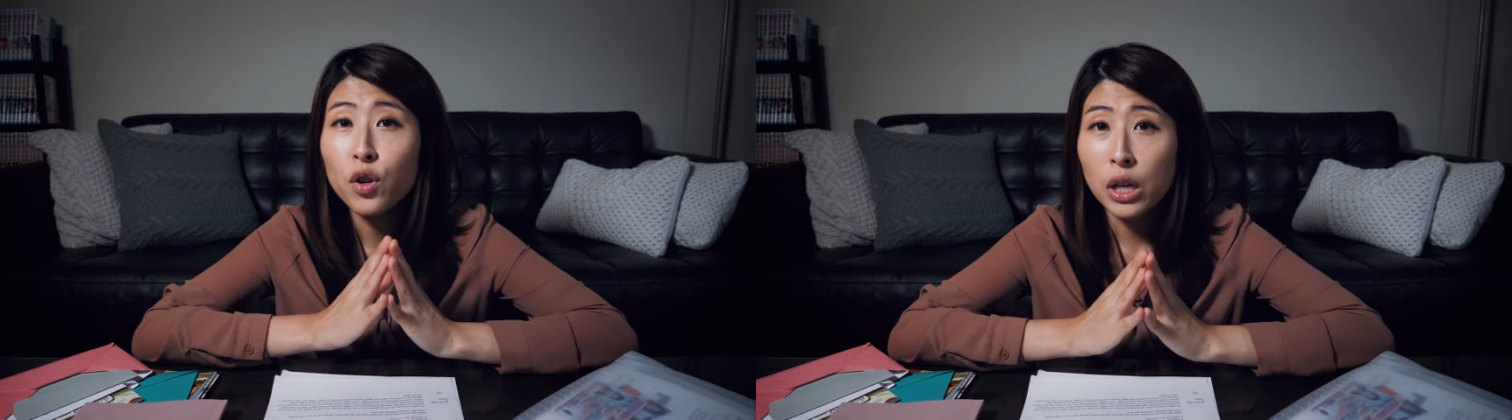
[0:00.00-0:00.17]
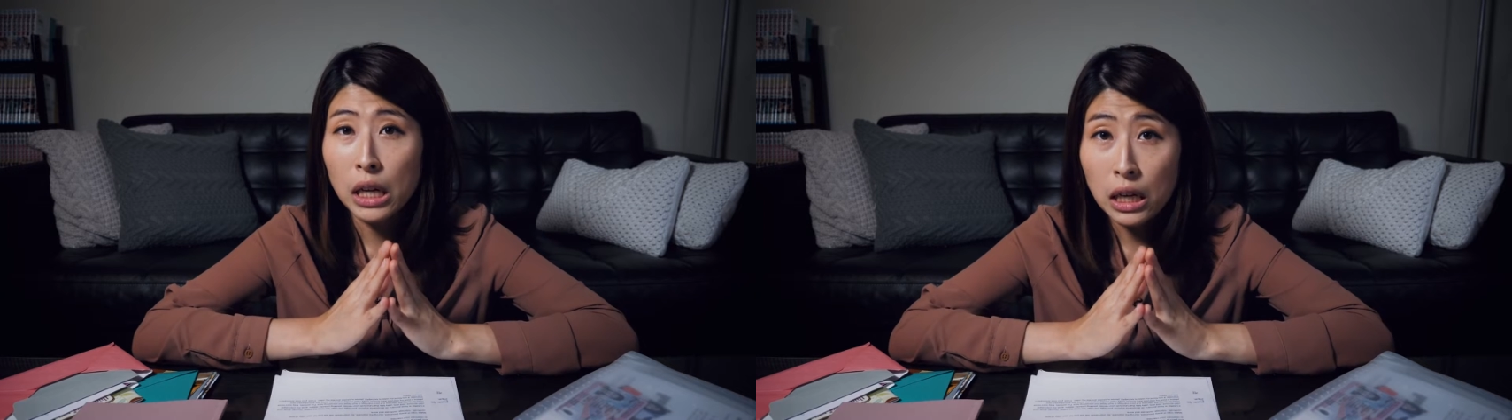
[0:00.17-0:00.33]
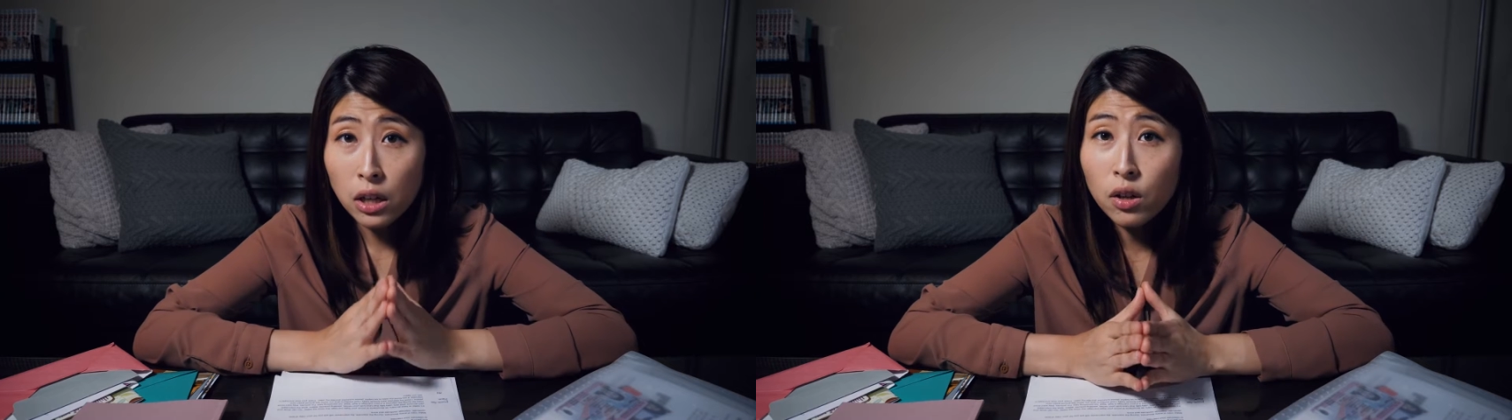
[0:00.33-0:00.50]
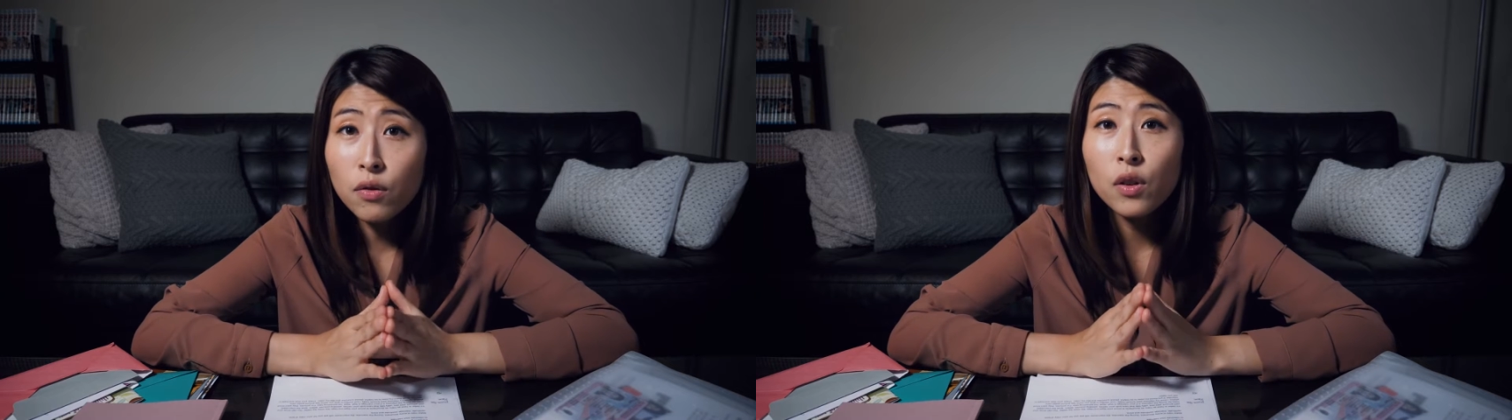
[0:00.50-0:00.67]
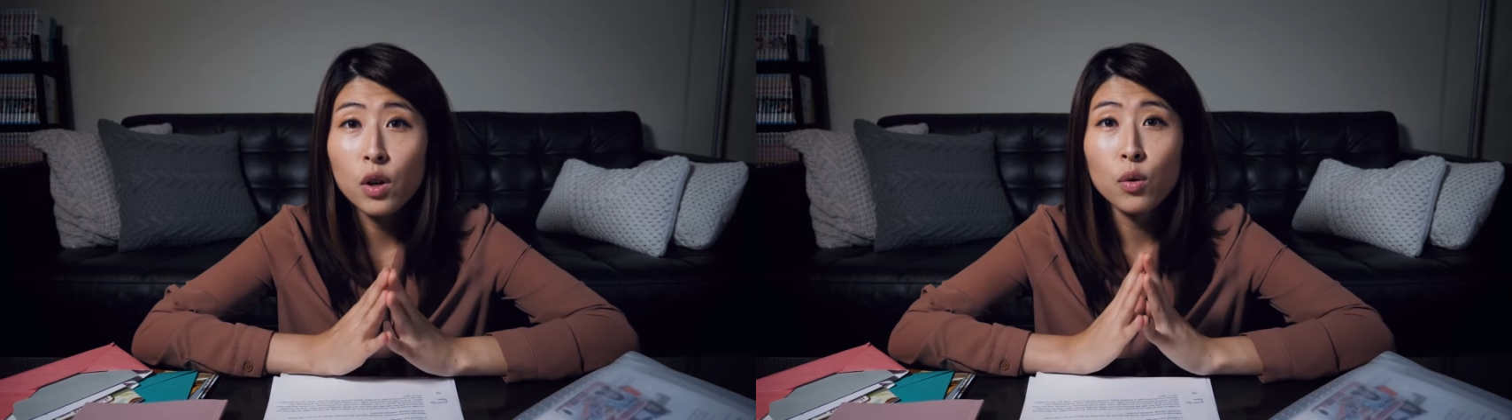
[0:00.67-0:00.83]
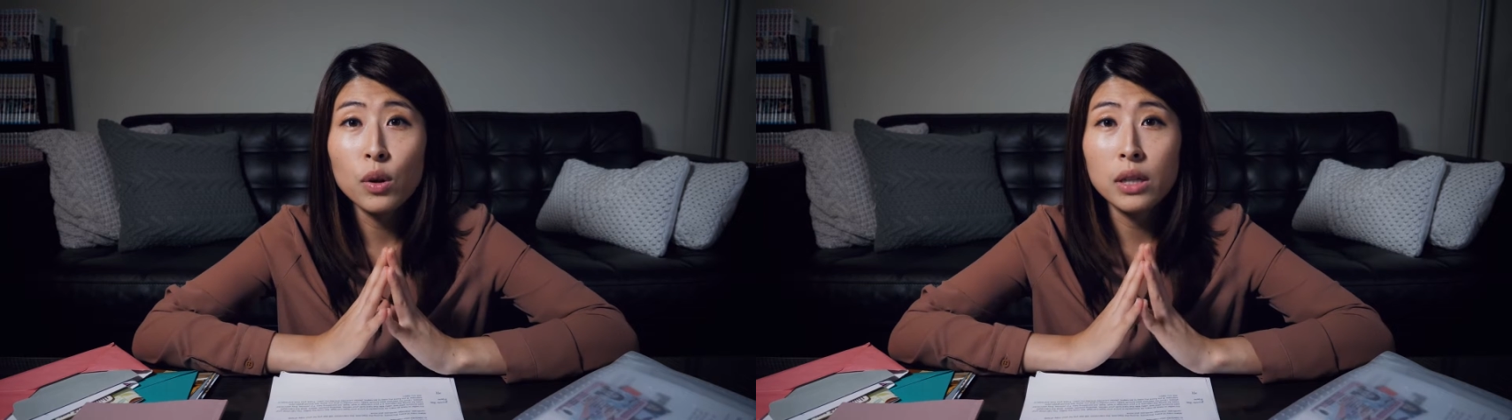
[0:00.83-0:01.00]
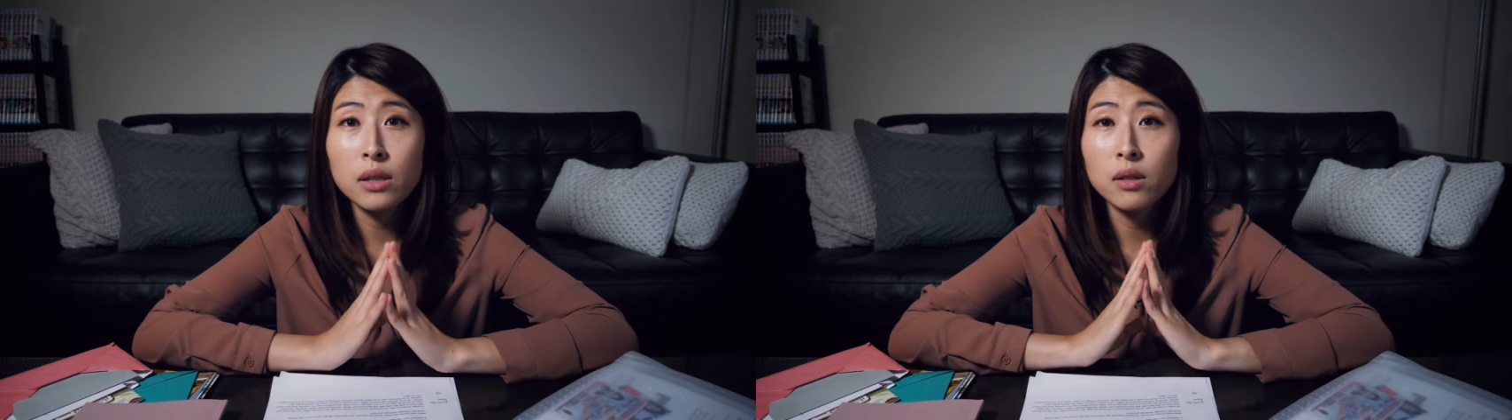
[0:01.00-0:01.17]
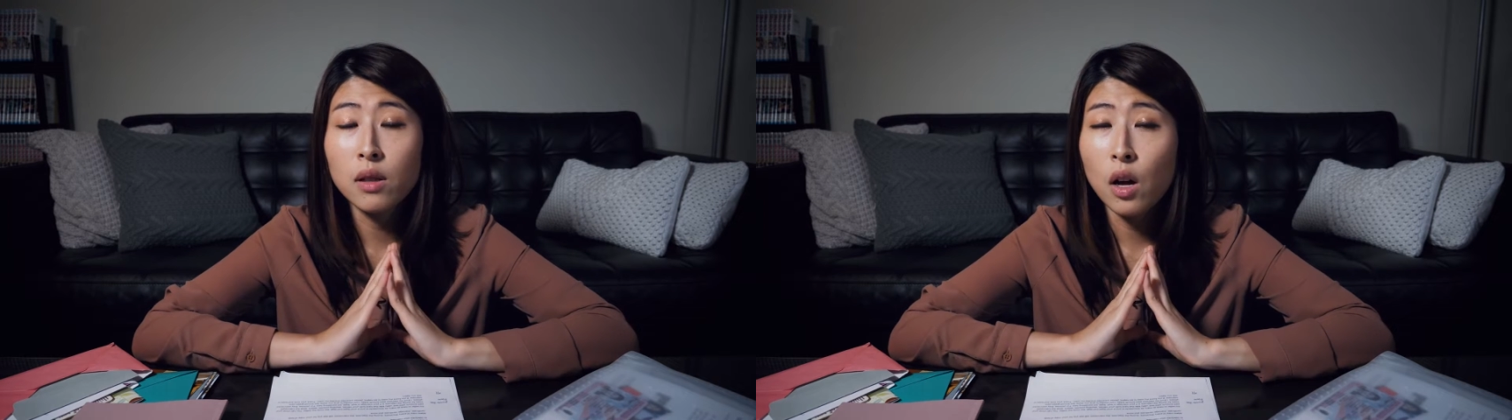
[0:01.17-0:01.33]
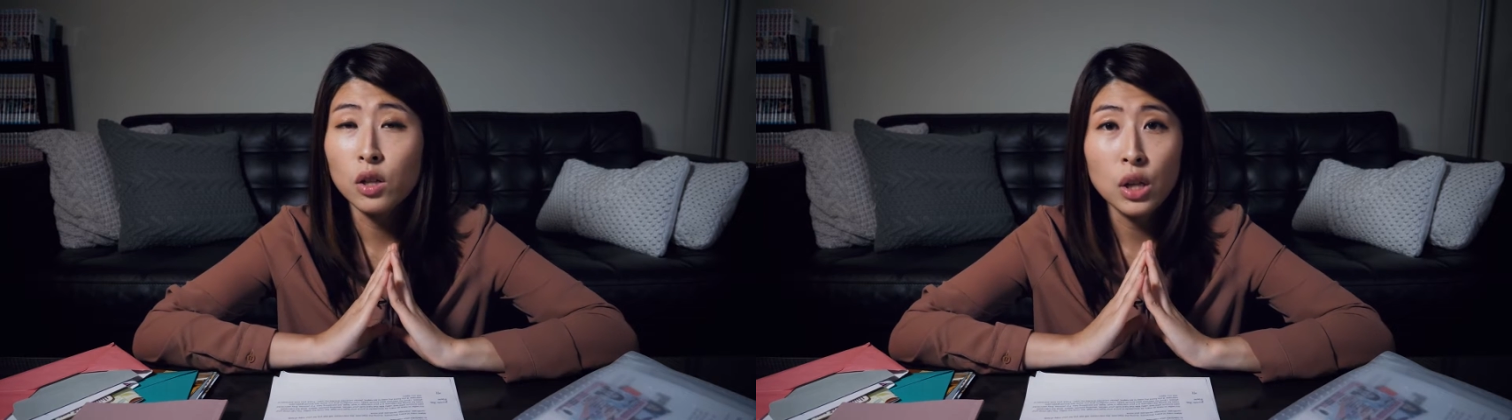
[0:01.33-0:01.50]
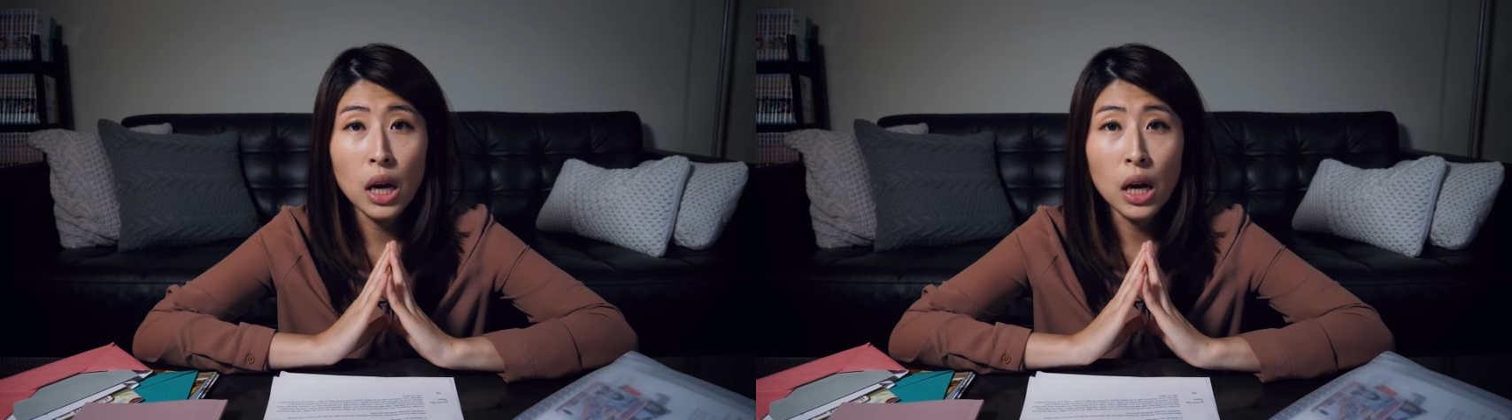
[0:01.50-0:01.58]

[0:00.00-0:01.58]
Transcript: your interview is in Los